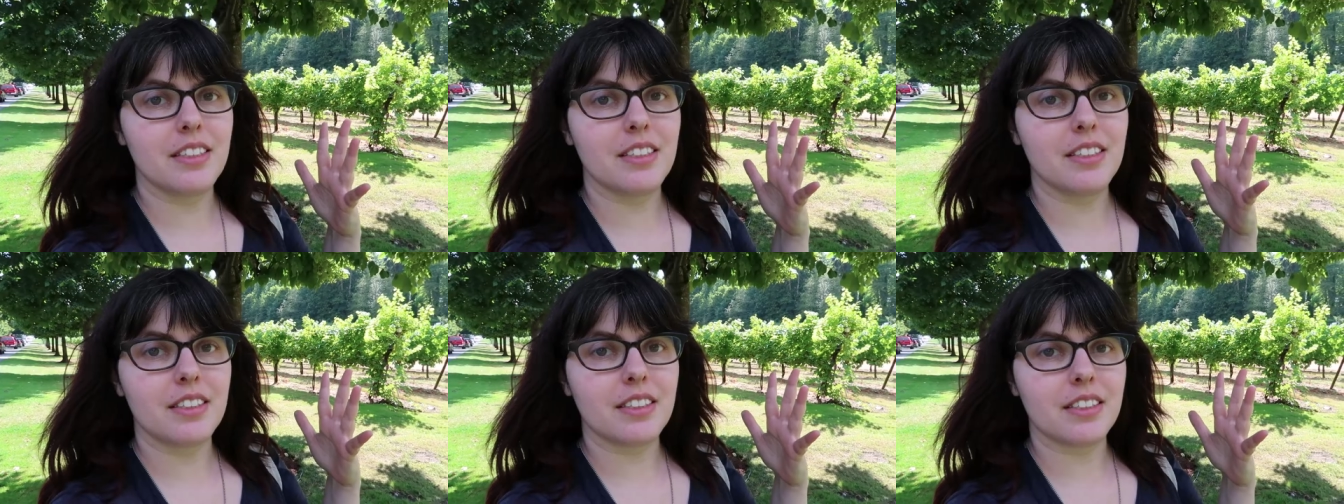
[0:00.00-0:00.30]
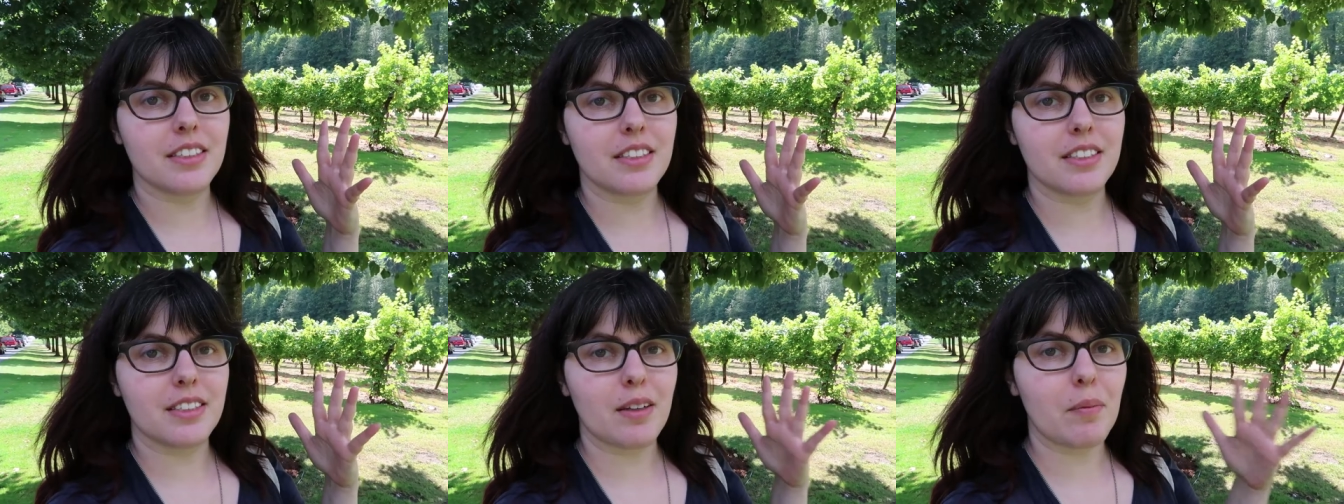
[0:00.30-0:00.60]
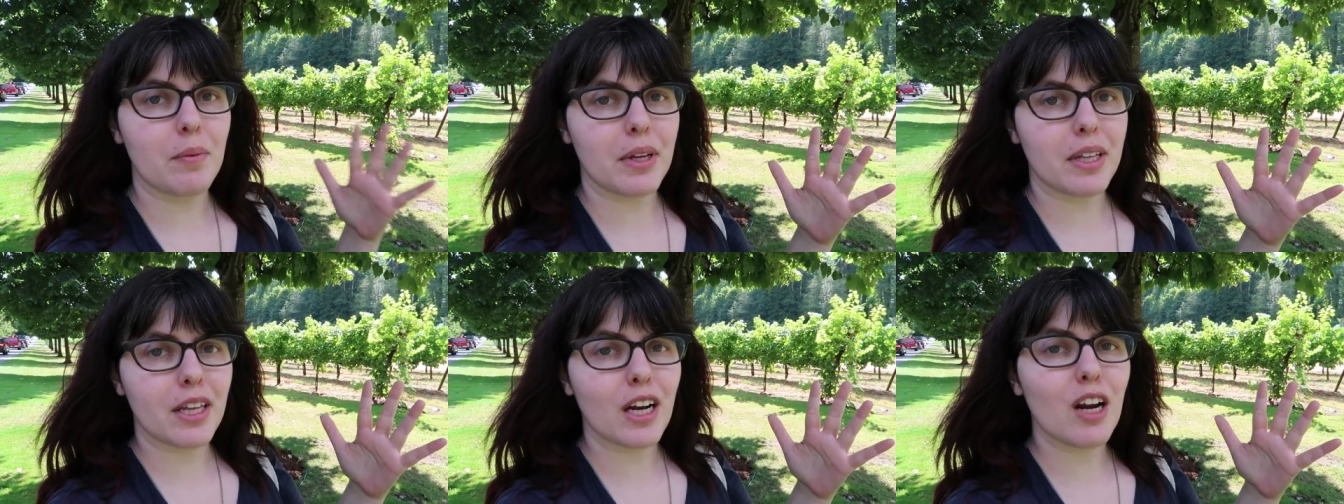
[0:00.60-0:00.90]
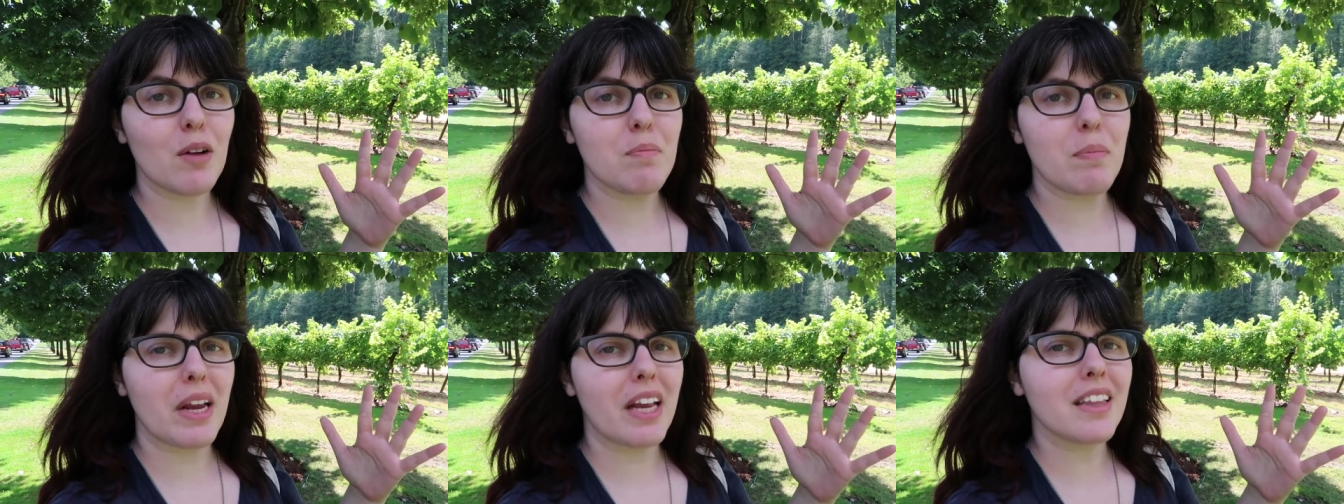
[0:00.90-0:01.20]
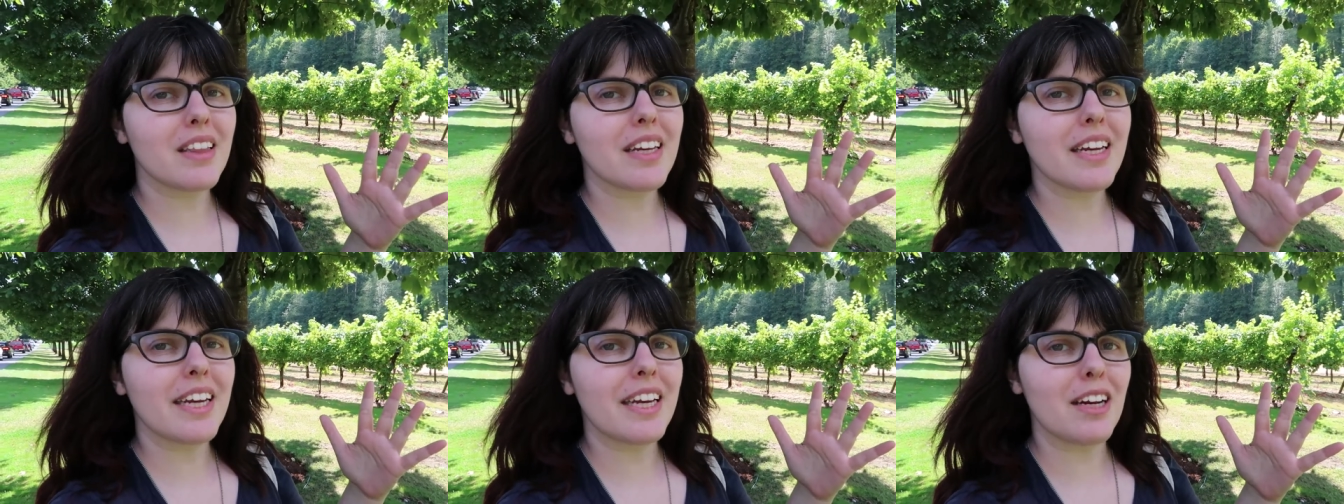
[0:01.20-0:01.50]
is something that I'm
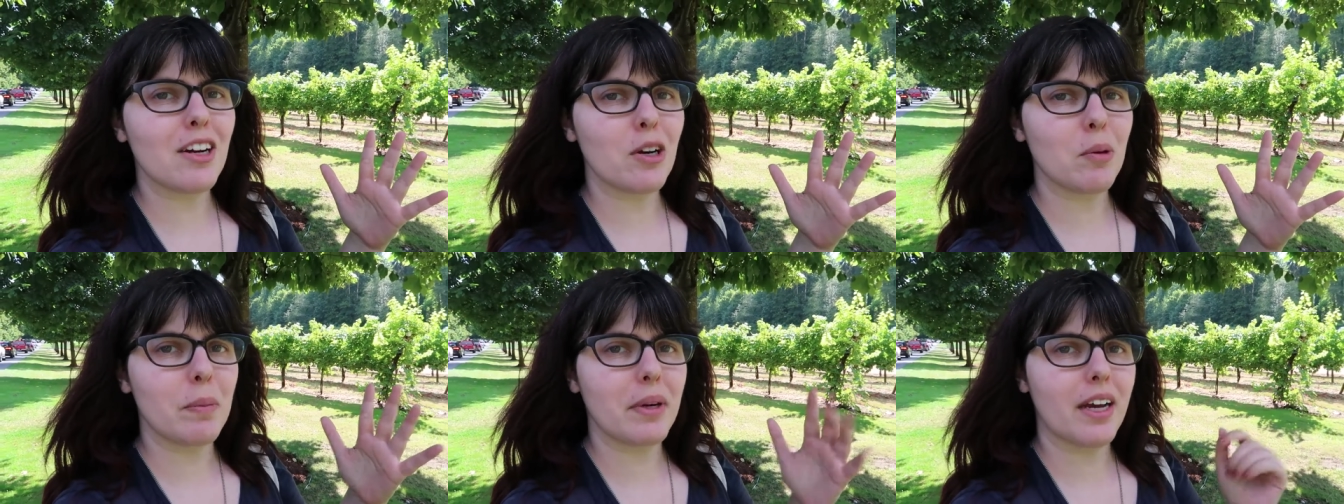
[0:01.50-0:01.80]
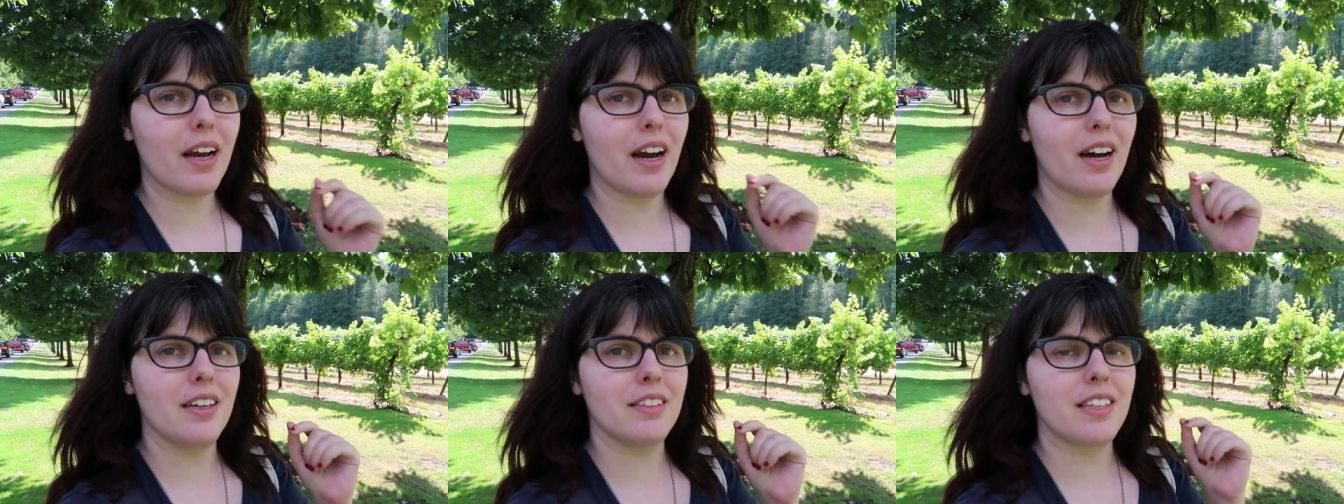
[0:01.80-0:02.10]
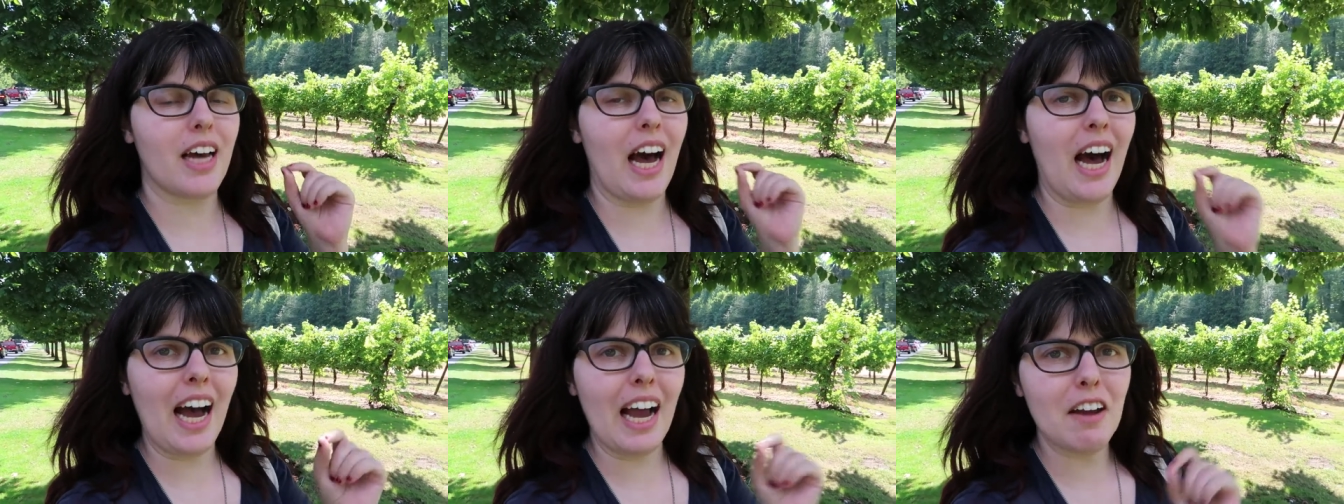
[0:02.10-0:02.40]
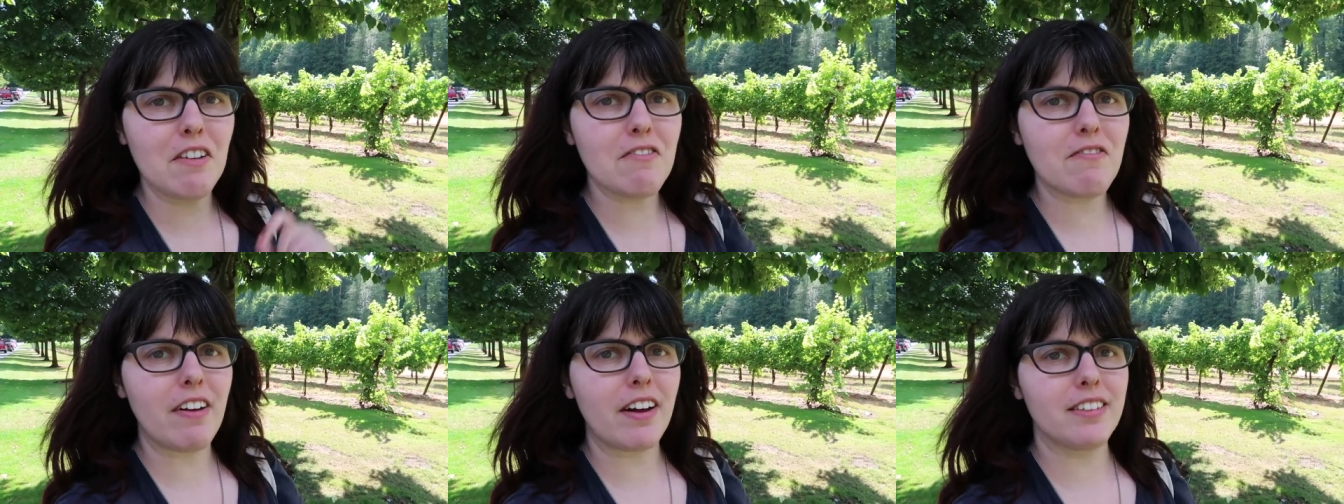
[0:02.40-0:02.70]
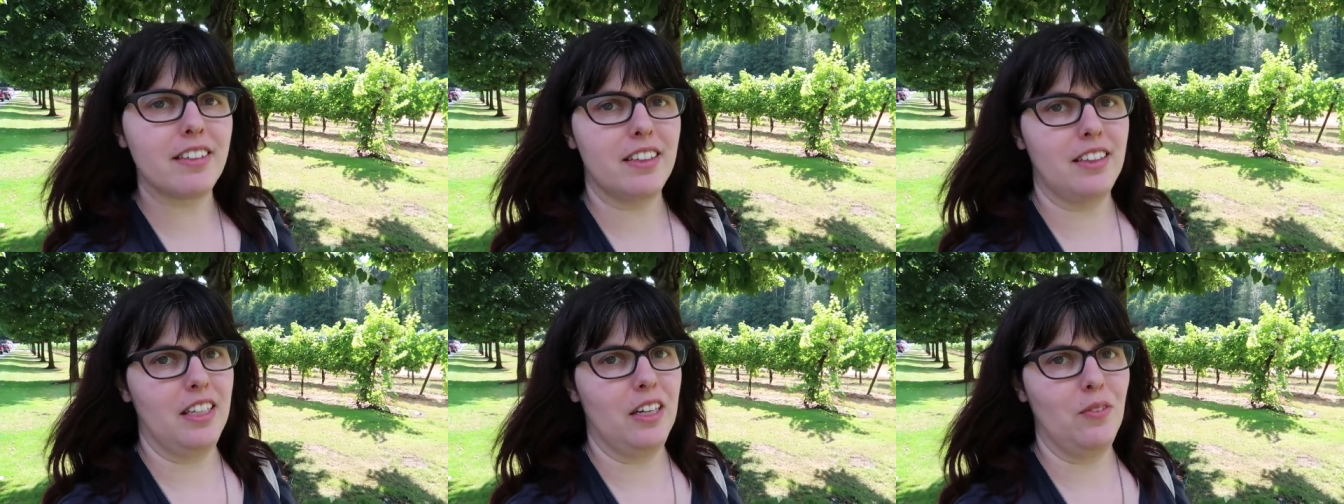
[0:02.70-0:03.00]
mainly here because I
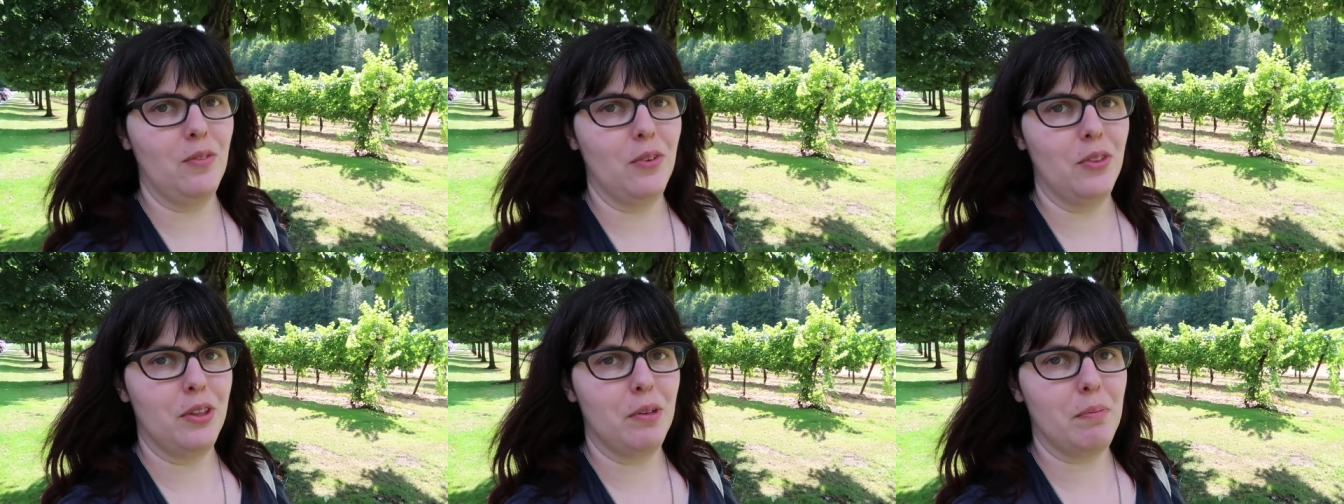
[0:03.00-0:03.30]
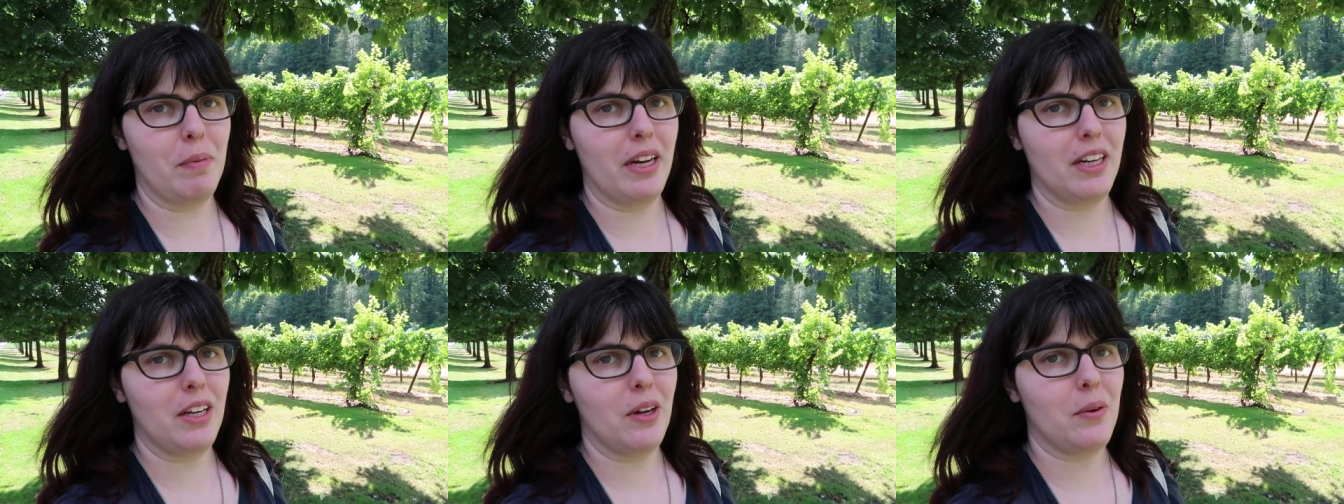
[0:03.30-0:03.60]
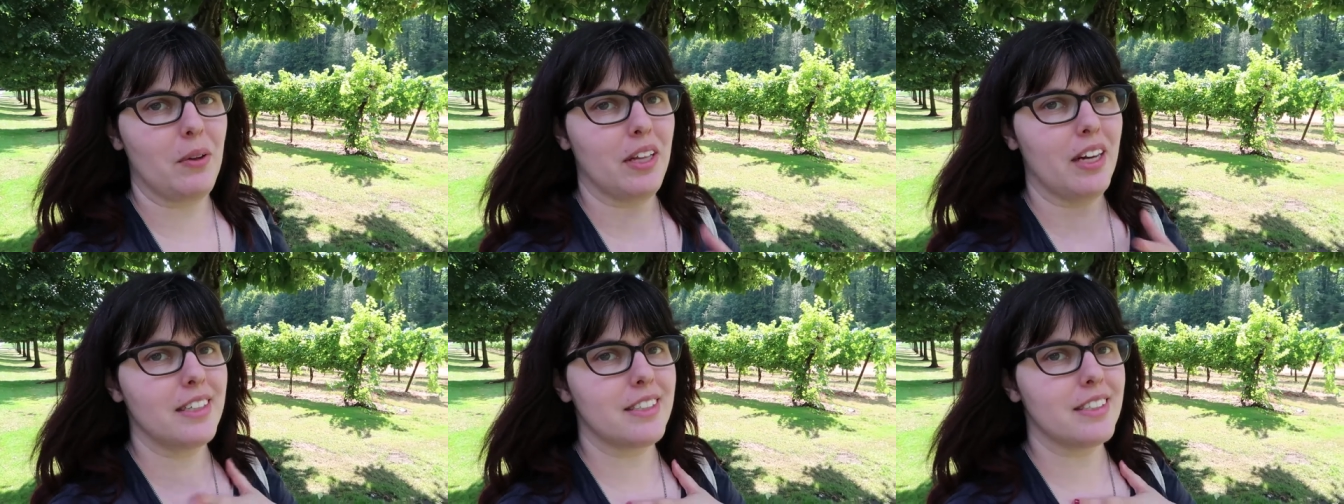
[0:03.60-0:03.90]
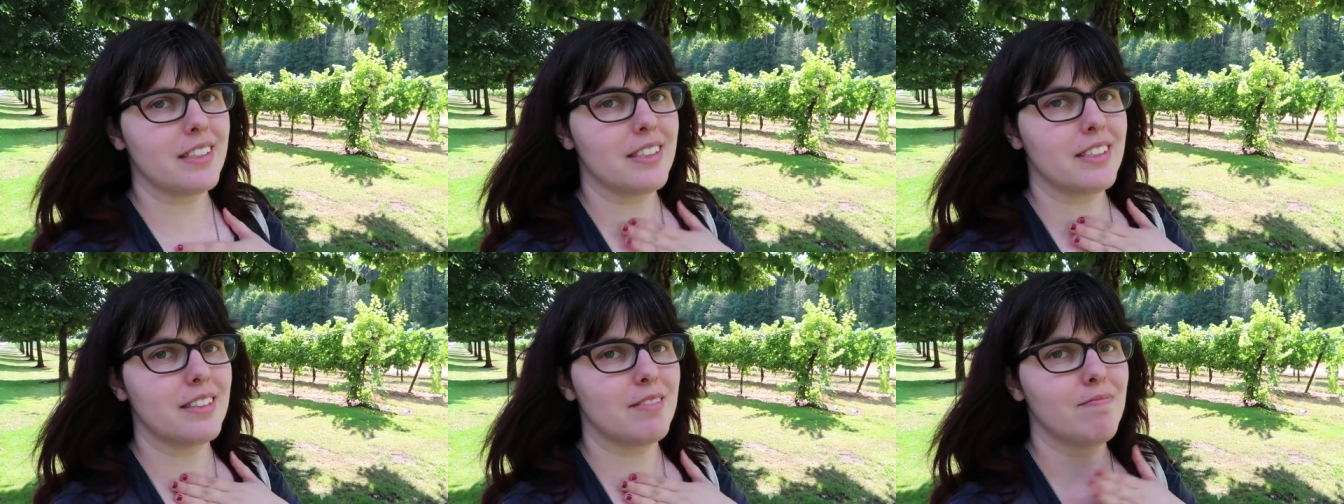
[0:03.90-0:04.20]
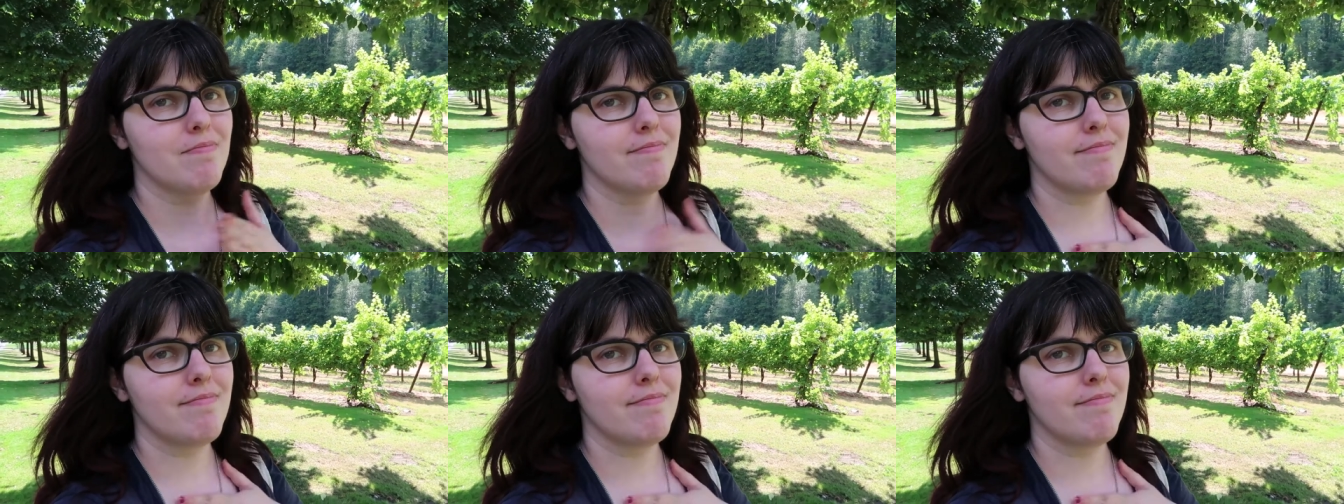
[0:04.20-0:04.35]
fell in love with the menu, and that's just